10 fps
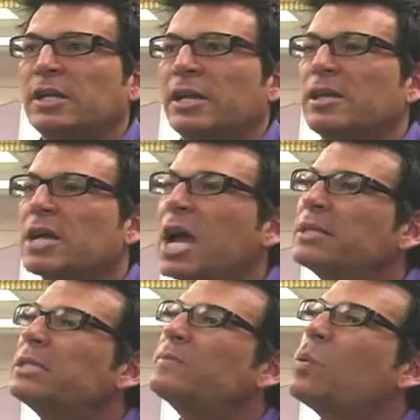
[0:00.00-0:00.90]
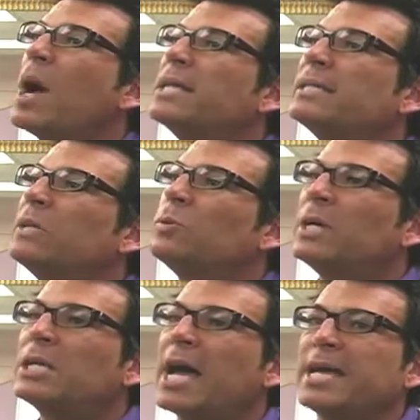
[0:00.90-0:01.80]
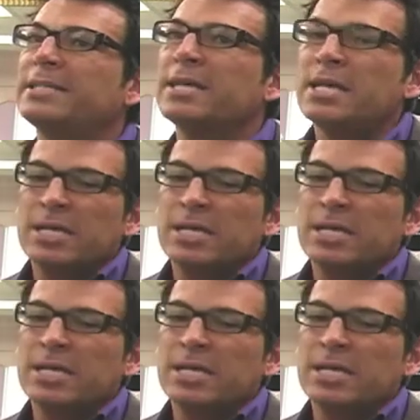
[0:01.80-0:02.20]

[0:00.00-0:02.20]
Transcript: And the concept was that I realized